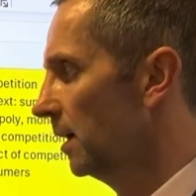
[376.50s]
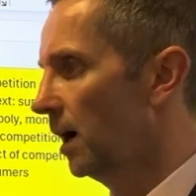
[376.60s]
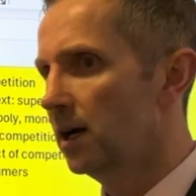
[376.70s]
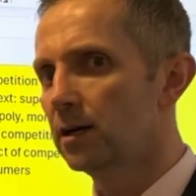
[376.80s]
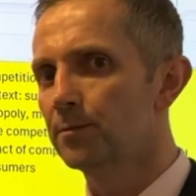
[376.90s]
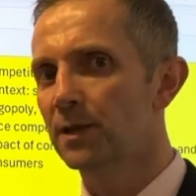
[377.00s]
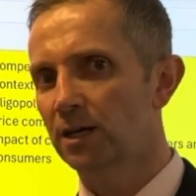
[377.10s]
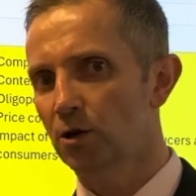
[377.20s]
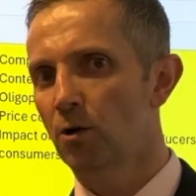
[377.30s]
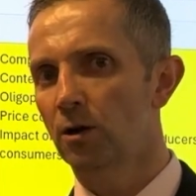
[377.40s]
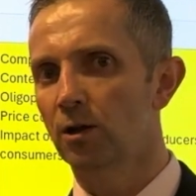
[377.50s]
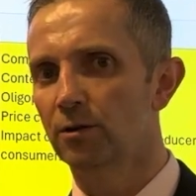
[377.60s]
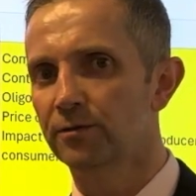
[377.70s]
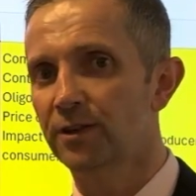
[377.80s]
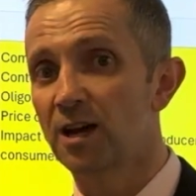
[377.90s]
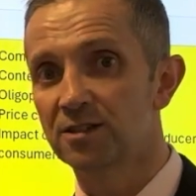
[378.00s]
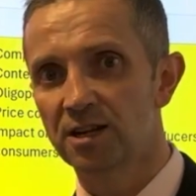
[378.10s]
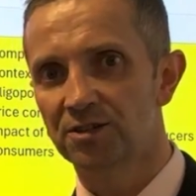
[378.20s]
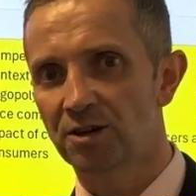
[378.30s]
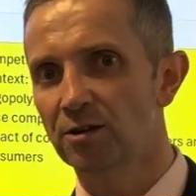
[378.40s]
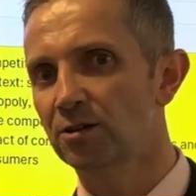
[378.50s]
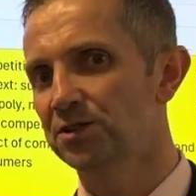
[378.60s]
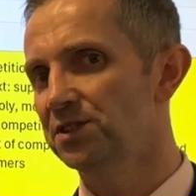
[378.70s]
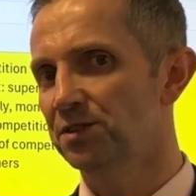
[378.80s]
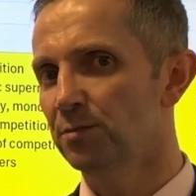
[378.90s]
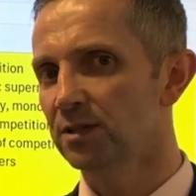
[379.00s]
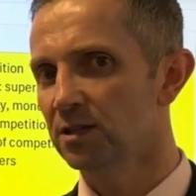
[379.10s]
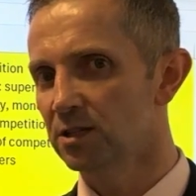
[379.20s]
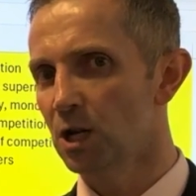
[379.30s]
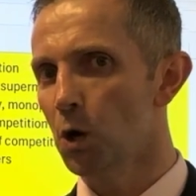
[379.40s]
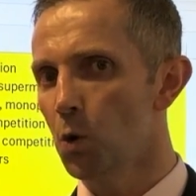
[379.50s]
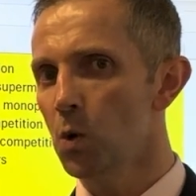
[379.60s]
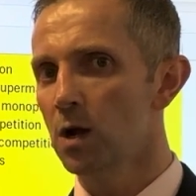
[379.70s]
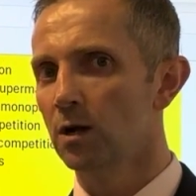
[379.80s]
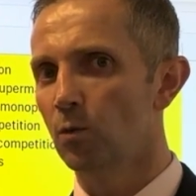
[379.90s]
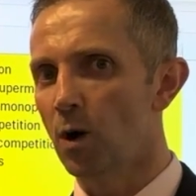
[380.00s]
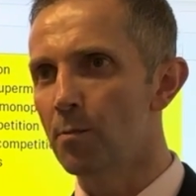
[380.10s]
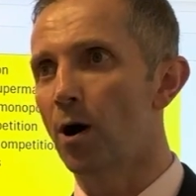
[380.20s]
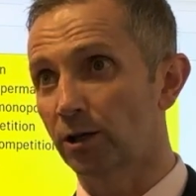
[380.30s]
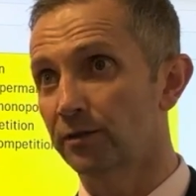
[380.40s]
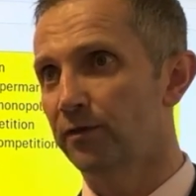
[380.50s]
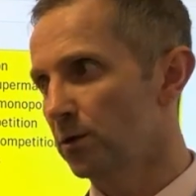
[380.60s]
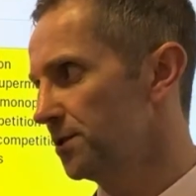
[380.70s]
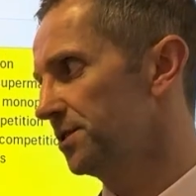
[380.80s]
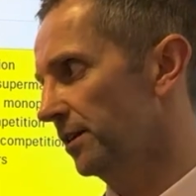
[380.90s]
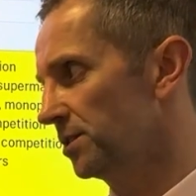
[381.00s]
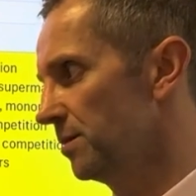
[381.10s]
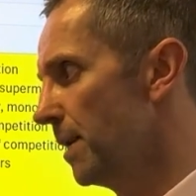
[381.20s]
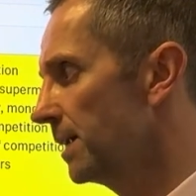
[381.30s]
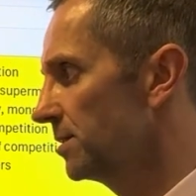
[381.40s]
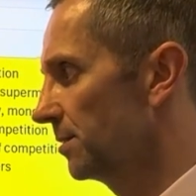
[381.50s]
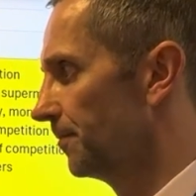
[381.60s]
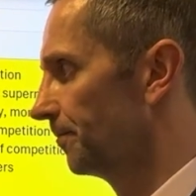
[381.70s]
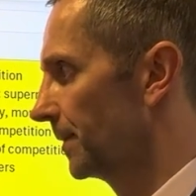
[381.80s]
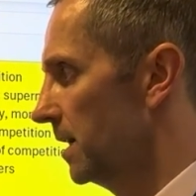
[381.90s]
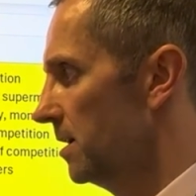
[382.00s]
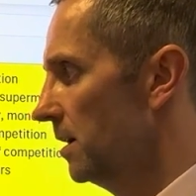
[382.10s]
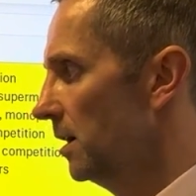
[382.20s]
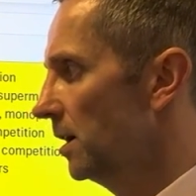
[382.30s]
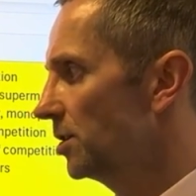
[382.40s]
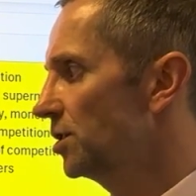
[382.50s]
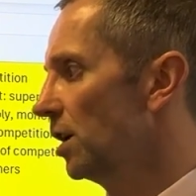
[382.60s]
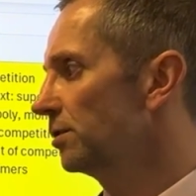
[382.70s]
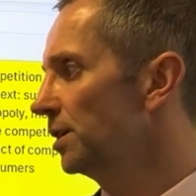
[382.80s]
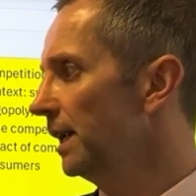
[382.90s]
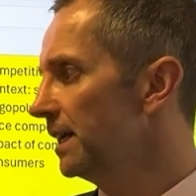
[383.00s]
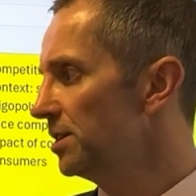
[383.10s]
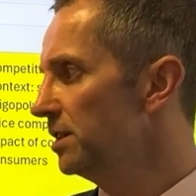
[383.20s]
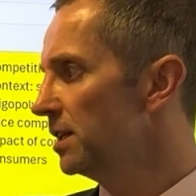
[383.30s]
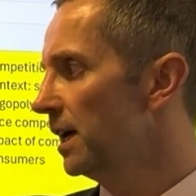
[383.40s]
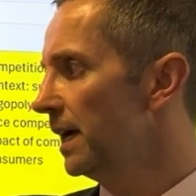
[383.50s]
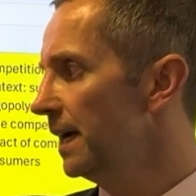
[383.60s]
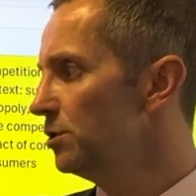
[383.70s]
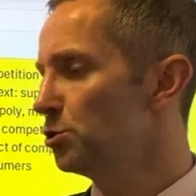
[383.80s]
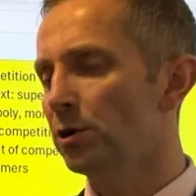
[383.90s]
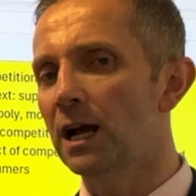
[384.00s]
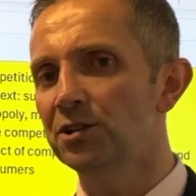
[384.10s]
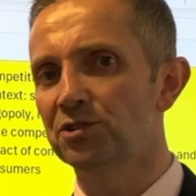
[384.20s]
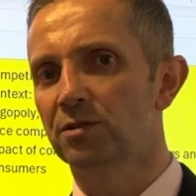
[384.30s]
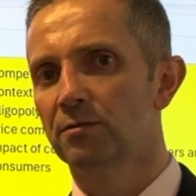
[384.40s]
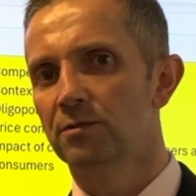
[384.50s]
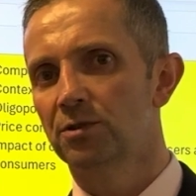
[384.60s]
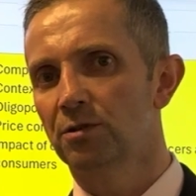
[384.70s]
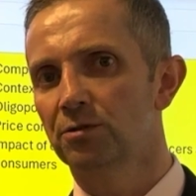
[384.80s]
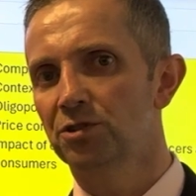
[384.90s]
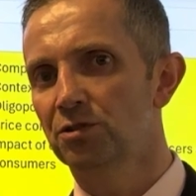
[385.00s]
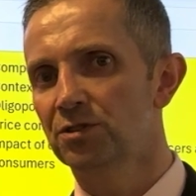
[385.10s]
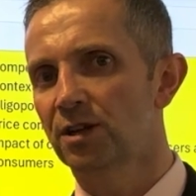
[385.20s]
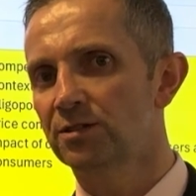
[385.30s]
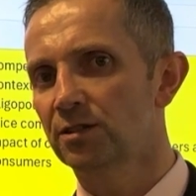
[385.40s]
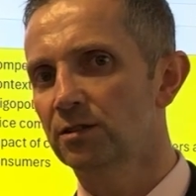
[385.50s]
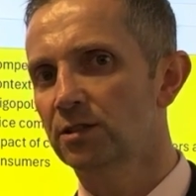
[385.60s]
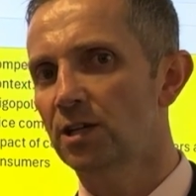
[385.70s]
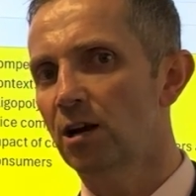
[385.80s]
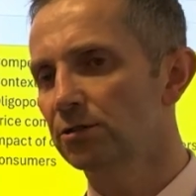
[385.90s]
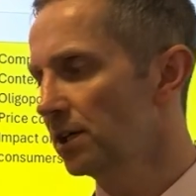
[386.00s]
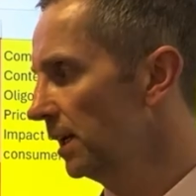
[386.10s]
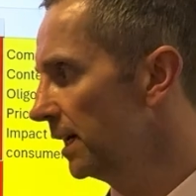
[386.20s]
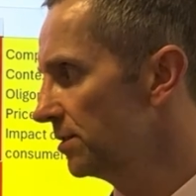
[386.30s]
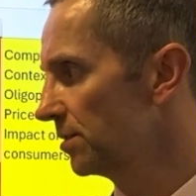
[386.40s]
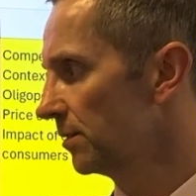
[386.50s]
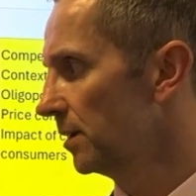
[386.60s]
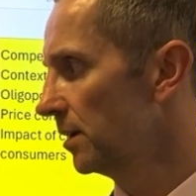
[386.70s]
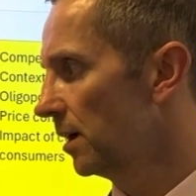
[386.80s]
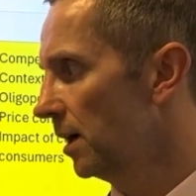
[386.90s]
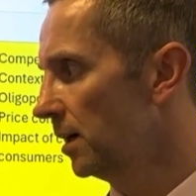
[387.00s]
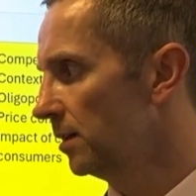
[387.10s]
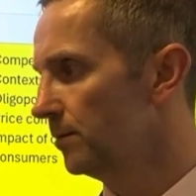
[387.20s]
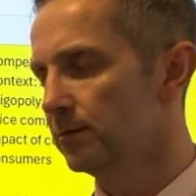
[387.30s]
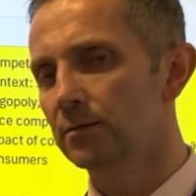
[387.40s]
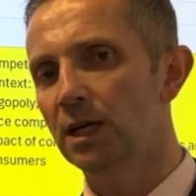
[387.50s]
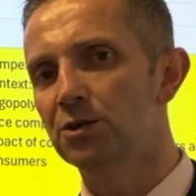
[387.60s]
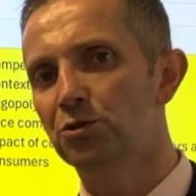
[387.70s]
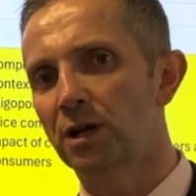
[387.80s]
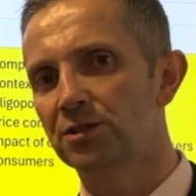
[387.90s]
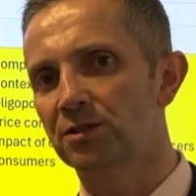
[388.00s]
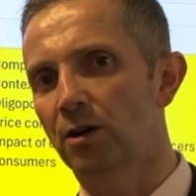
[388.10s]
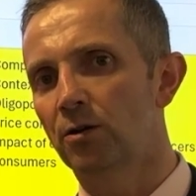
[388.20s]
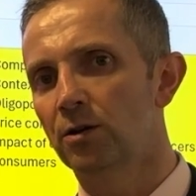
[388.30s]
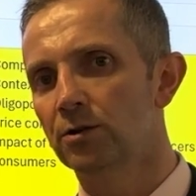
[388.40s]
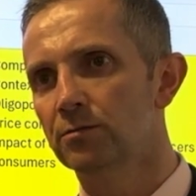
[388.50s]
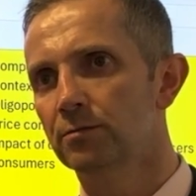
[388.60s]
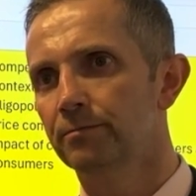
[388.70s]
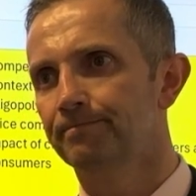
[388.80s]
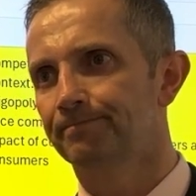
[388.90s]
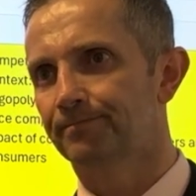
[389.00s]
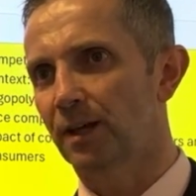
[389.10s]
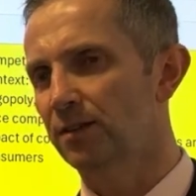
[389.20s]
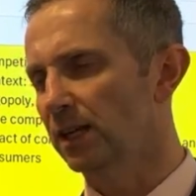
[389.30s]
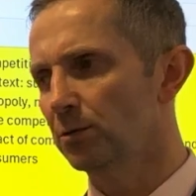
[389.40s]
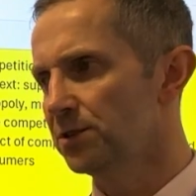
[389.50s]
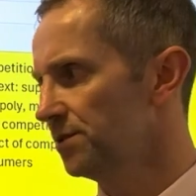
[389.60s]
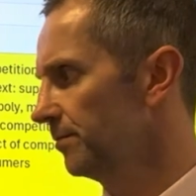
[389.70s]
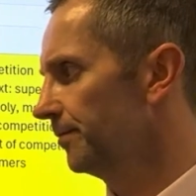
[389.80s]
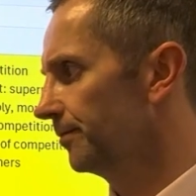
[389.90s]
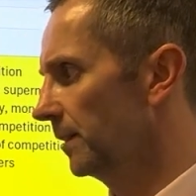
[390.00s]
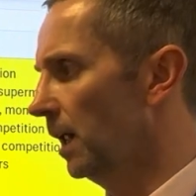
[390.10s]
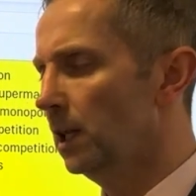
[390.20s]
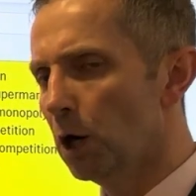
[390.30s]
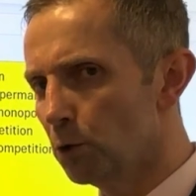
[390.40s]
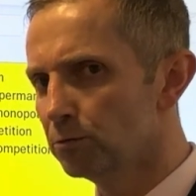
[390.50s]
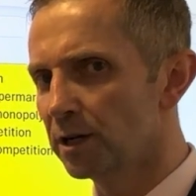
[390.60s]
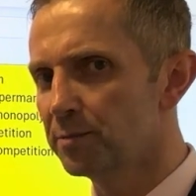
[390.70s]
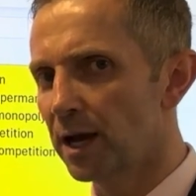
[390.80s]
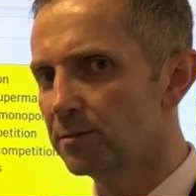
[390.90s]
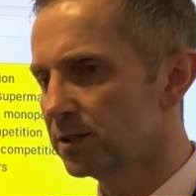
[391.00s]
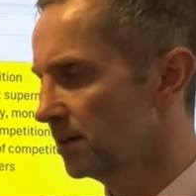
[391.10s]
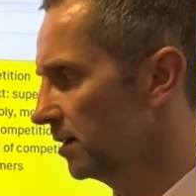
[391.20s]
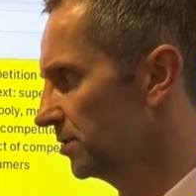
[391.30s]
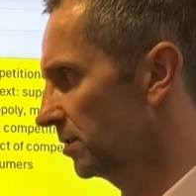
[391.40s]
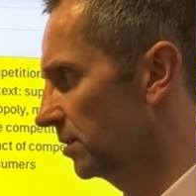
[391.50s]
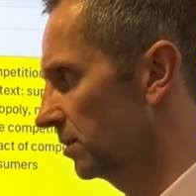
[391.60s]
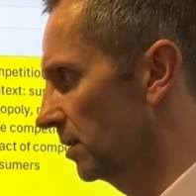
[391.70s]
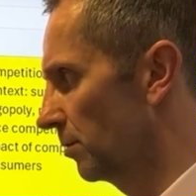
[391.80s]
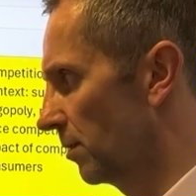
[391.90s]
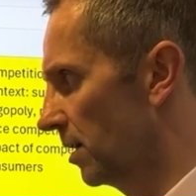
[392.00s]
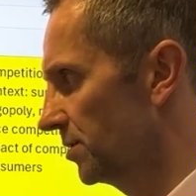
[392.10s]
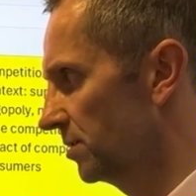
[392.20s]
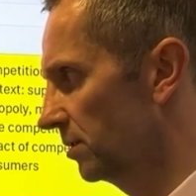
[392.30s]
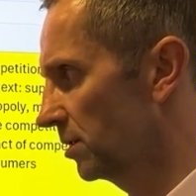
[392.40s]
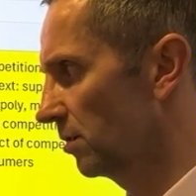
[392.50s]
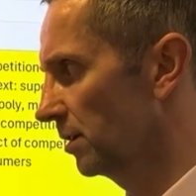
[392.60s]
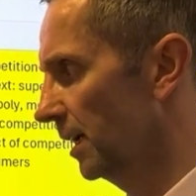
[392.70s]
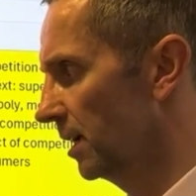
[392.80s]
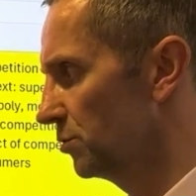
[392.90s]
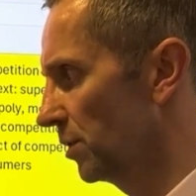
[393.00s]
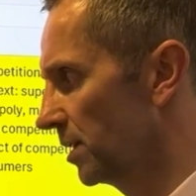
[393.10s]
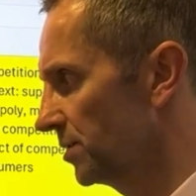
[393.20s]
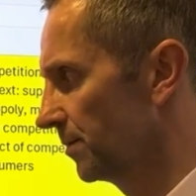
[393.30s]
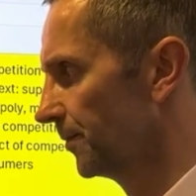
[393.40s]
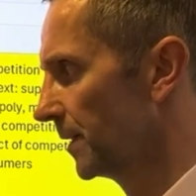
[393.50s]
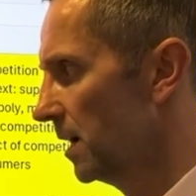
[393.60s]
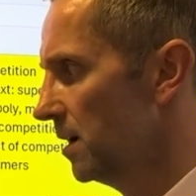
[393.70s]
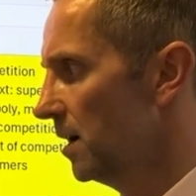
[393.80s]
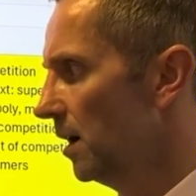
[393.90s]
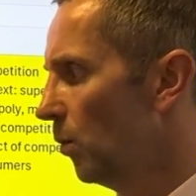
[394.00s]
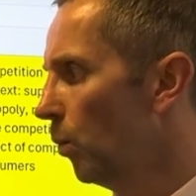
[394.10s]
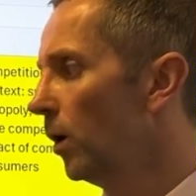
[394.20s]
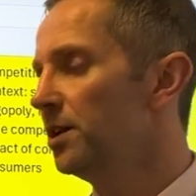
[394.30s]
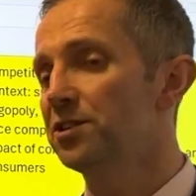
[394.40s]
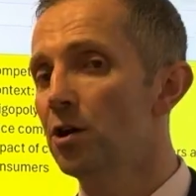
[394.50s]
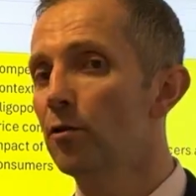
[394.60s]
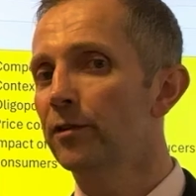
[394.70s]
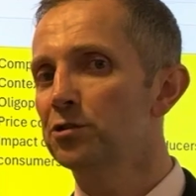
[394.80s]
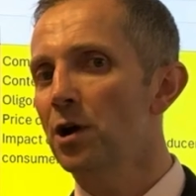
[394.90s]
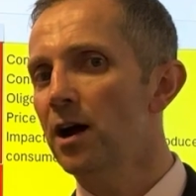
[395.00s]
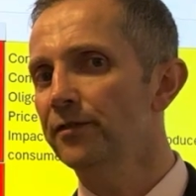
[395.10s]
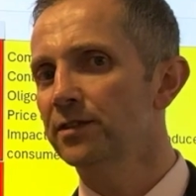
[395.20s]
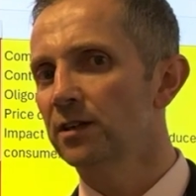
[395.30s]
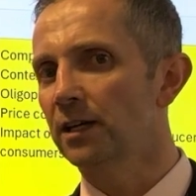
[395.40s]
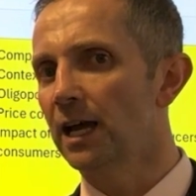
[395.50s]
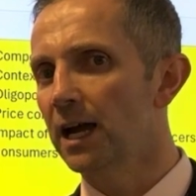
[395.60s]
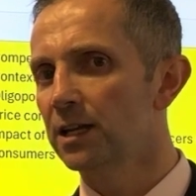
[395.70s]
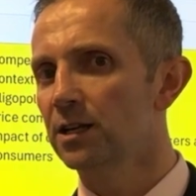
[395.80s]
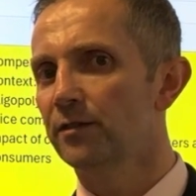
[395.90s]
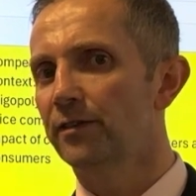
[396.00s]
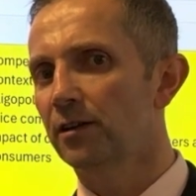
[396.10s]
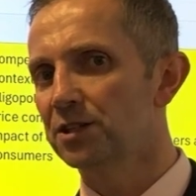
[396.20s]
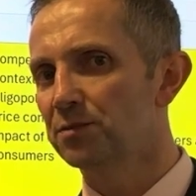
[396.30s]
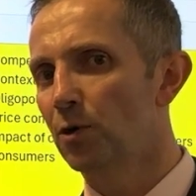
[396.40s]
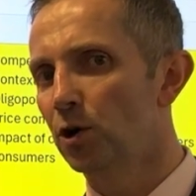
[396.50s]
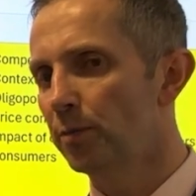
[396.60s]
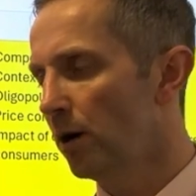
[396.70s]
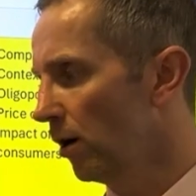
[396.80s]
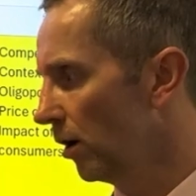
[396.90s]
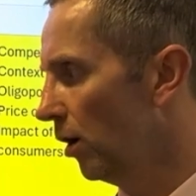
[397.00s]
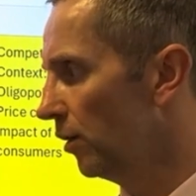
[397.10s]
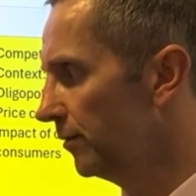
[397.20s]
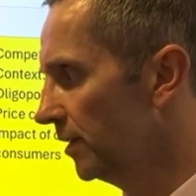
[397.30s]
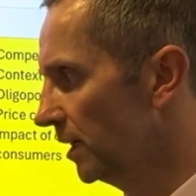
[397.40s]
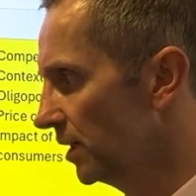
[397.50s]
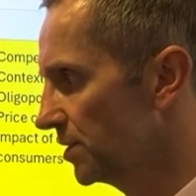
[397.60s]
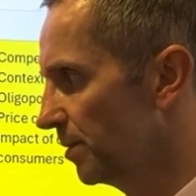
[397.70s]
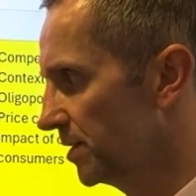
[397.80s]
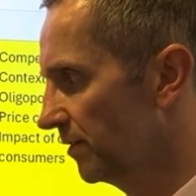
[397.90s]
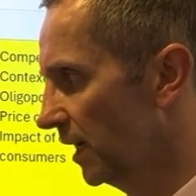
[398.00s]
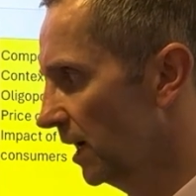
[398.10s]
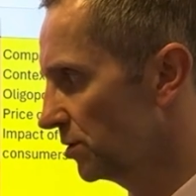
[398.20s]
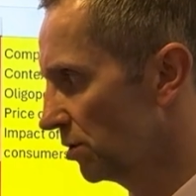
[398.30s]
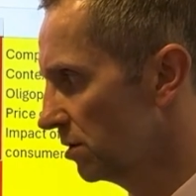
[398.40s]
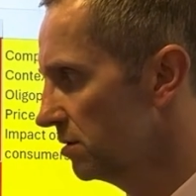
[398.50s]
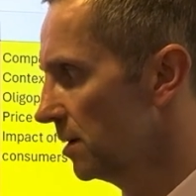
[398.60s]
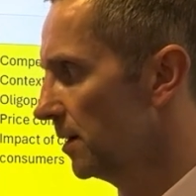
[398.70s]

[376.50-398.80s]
um, that caught a lot of candidates out because they simply didn't know what market forces actually meant calculating interest so students had to calculate um, interest on I think it was a loan repayment that they were asked to calculate interest. What is an overdraft? Again, fairly small part of the specification